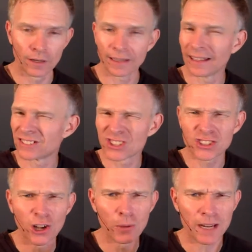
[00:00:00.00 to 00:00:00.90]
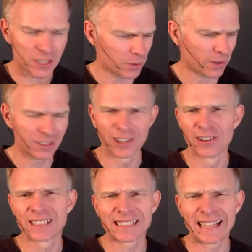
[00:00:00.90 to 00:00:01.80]
it's so much.
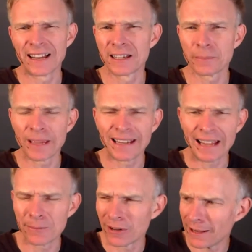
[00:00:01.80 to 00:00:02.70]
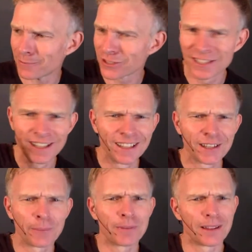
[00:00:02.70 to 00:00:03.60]
Stellan de Benny Abrahams,
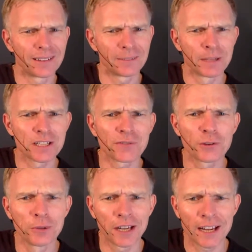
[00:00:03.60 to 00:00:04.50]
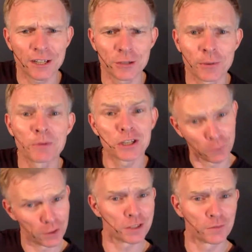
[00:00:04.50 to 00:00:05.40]
the Minister of Communication, remember she
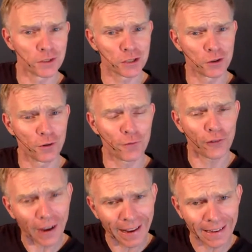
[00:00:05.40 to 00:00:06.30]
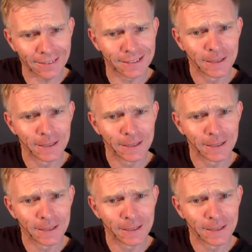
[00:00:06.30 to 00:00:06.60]
visited a friend.